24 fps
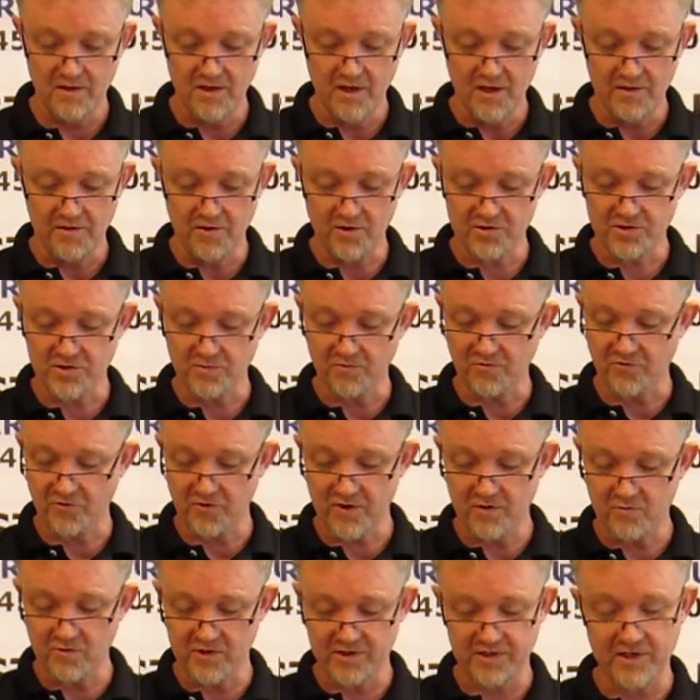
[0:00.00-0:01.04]
There's some
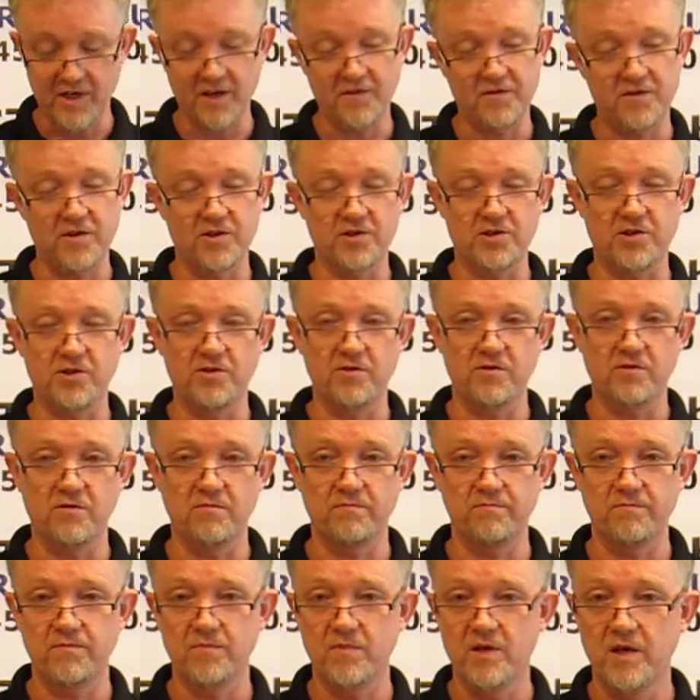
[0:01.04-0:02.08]
free ones out there too.
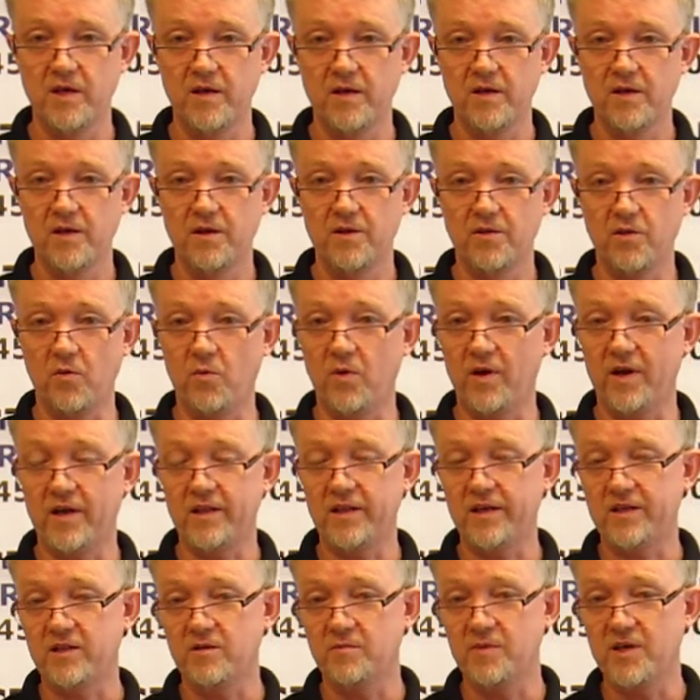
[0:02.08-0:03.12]
The one I
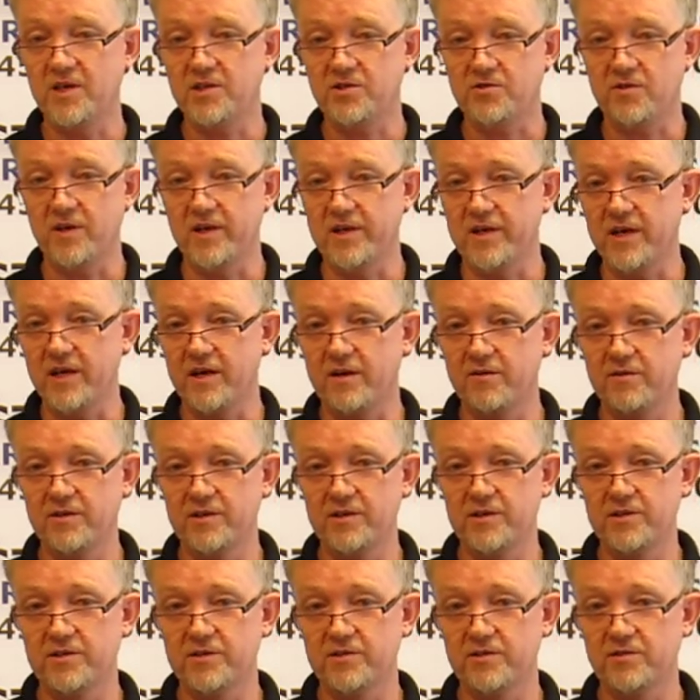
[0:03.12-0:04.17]
like the best right now
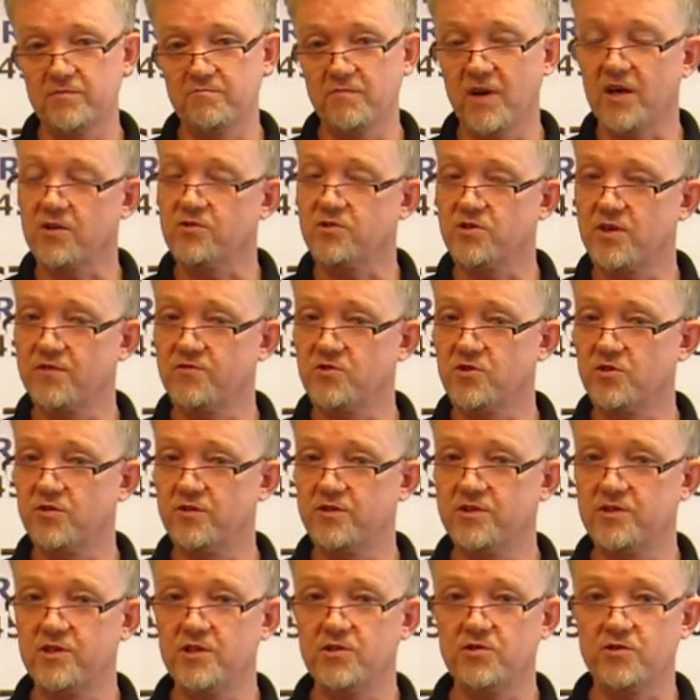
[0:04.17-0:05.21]
is Microsoft Security
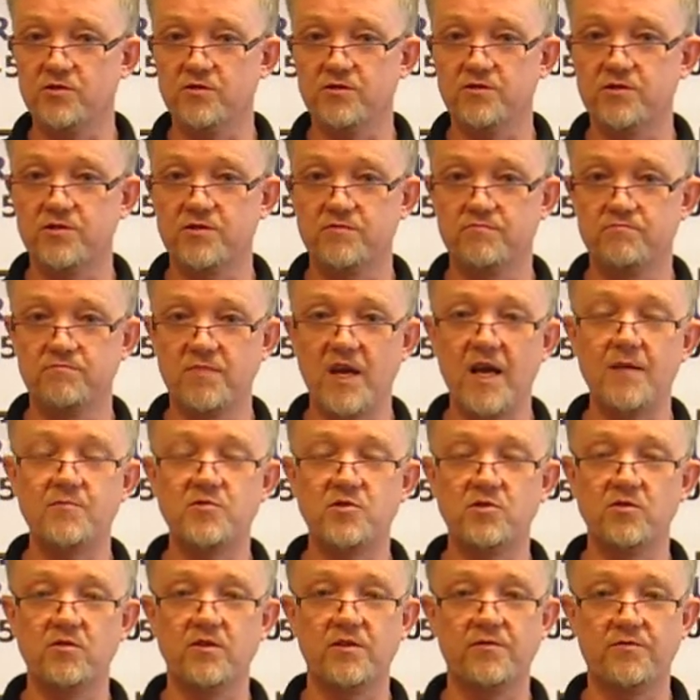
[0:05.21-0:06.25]
Essentials.
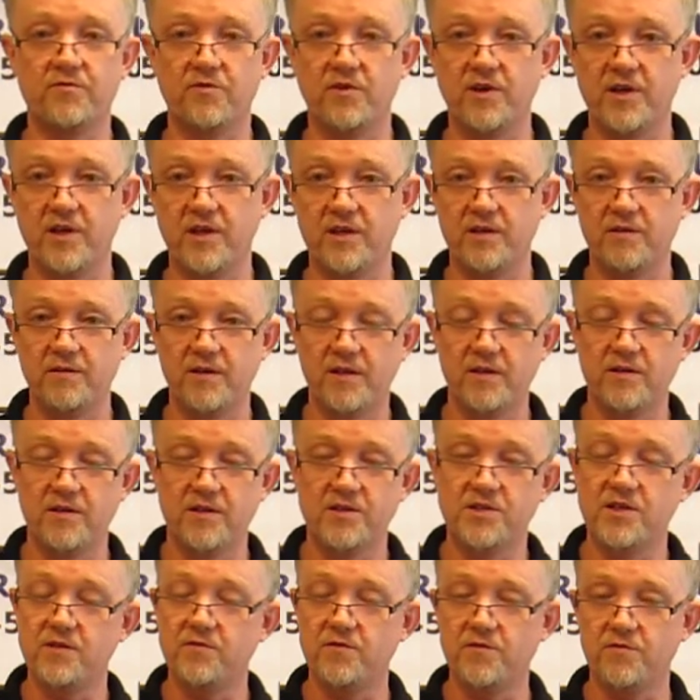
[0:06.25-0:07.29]
Absolutely free.
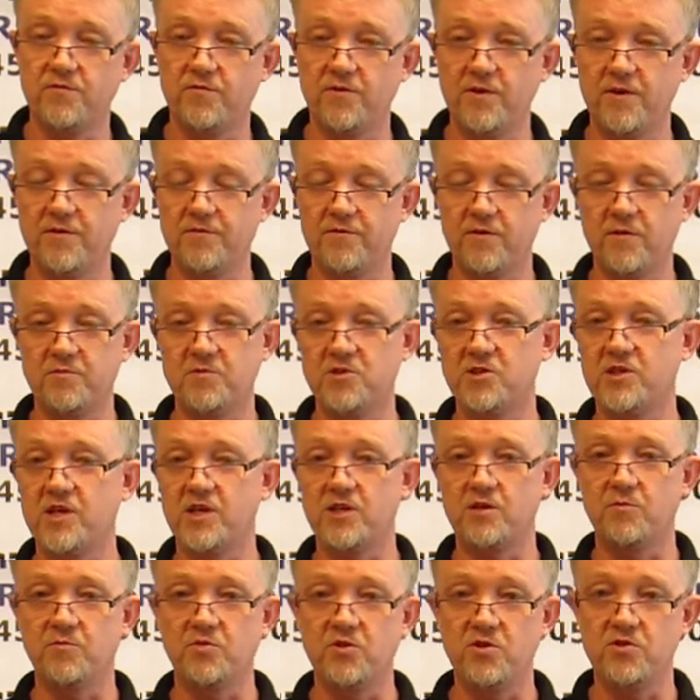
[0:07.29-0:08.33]
It's even free for up to 10
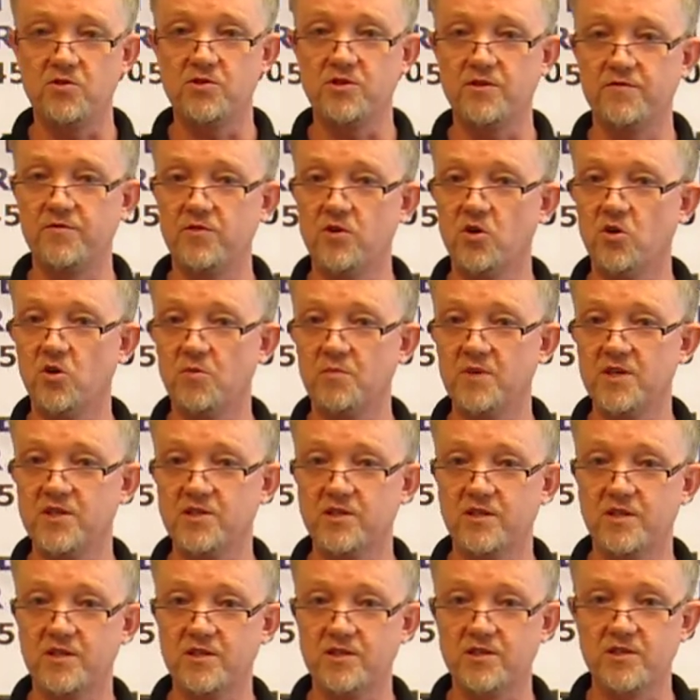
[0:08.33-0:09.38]
computers if you own a
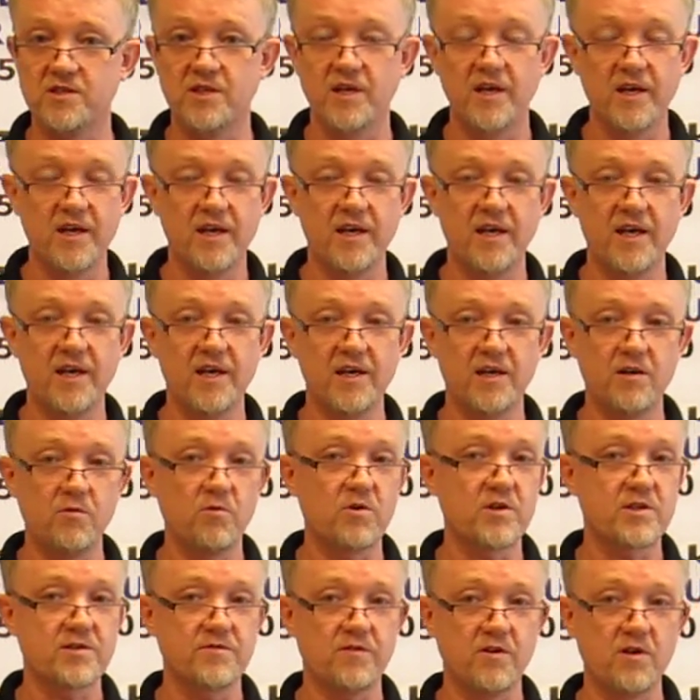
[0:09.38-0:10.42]
business. And it
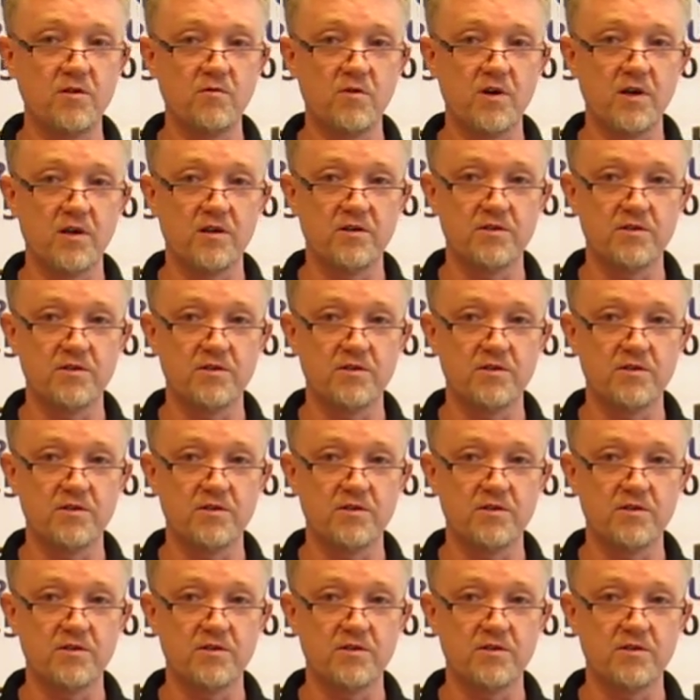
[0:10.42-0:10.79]
works very well.